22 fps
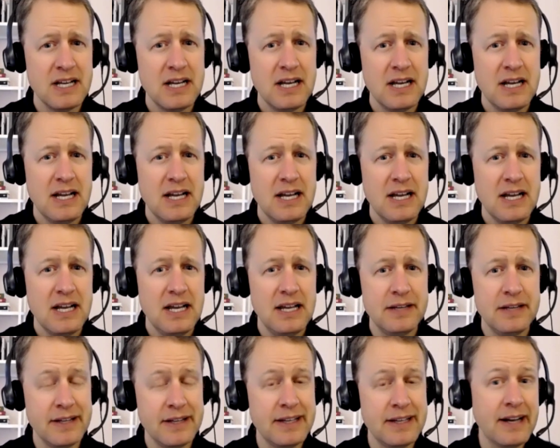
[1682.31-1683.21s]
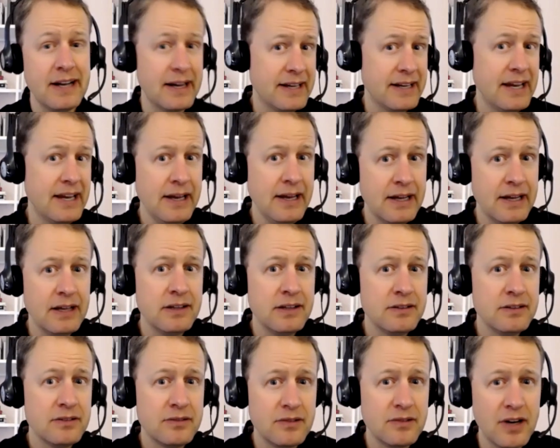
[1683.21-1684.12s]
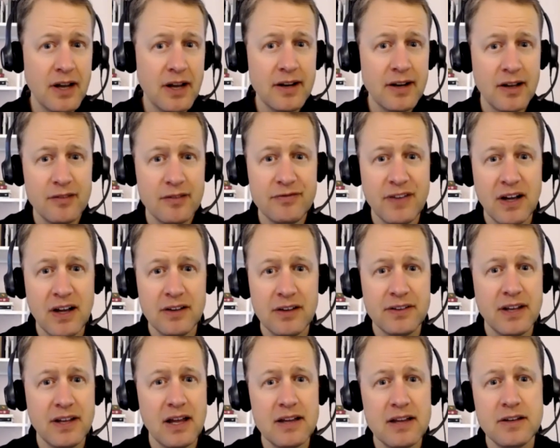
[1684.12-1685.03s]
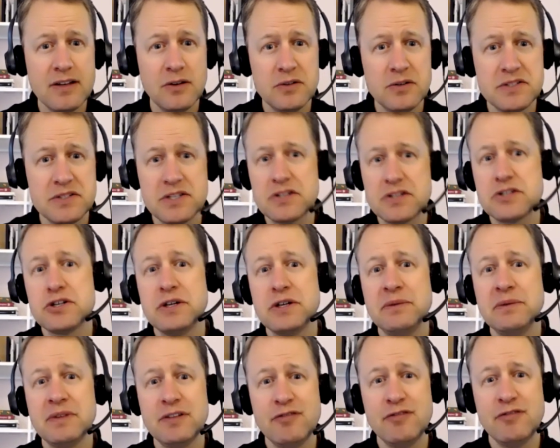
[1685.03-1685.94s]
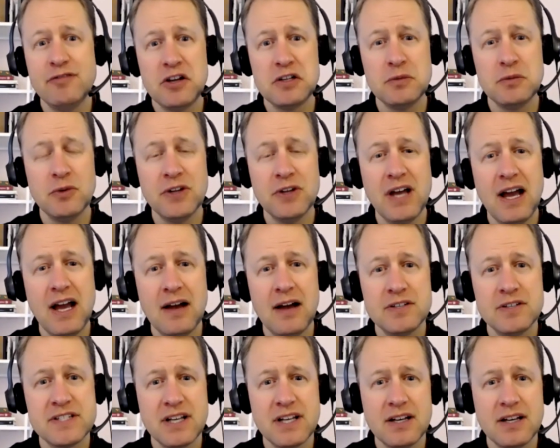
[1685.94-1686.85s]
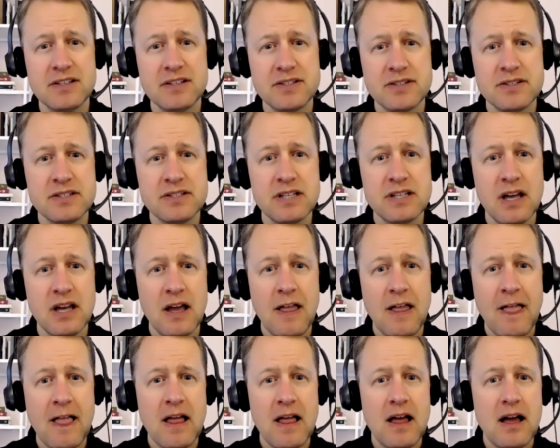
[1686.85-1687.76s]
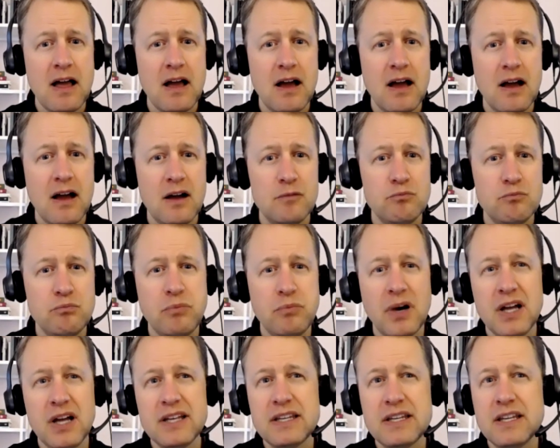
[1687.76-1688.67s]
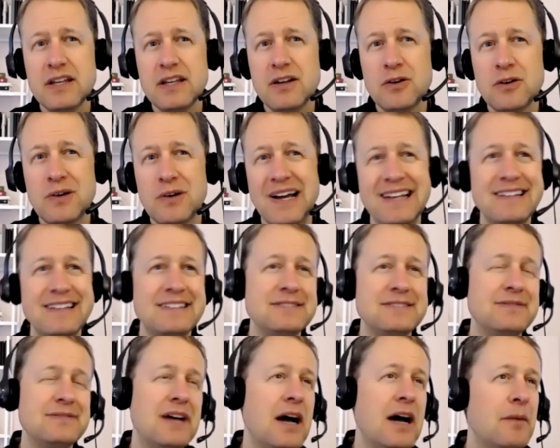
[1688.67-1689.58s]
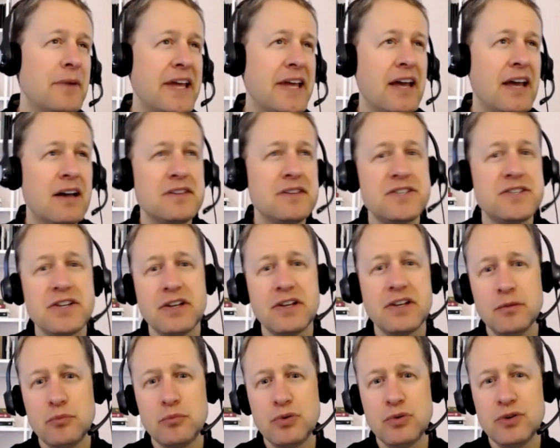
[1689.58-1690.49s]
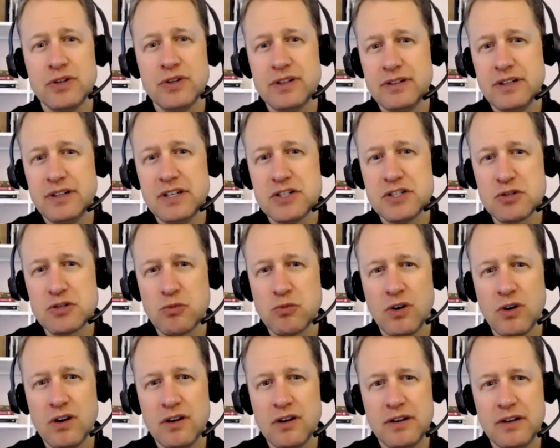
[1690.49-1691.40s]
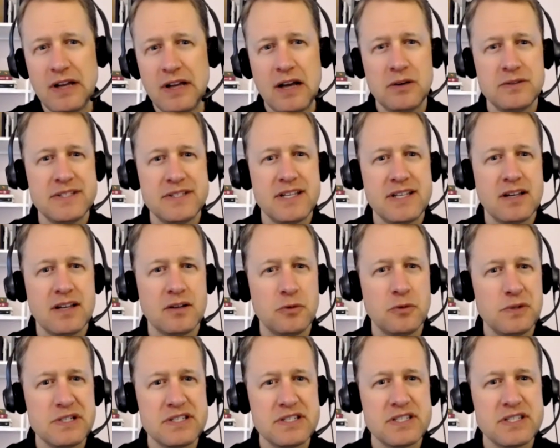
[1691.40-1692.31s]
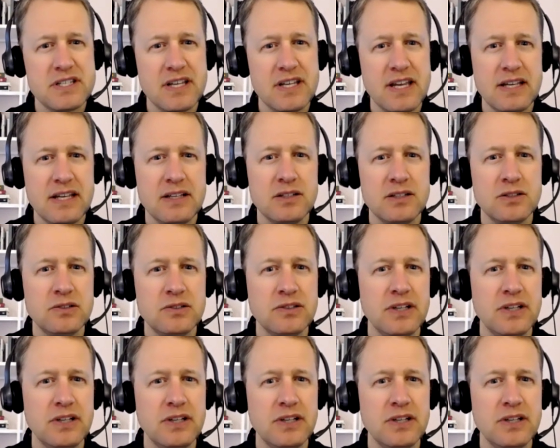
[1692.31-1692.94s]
And I can, right? I found that, it's extremely valuable to advertisers. But, how many ads are you going to put in each one? How is that going to scale?